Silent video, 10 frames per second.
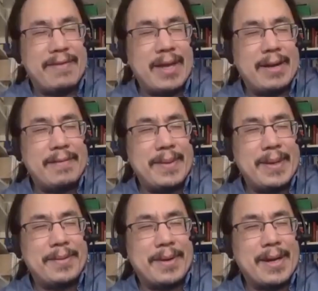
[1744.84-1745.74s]
that I've
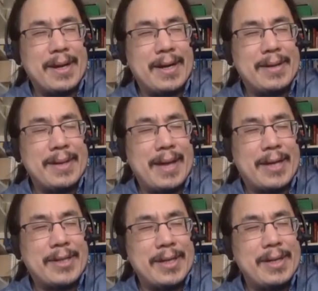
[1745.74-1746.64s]
been working on
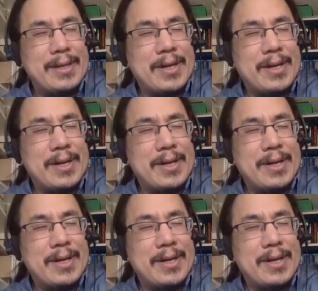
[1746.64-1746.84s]
actually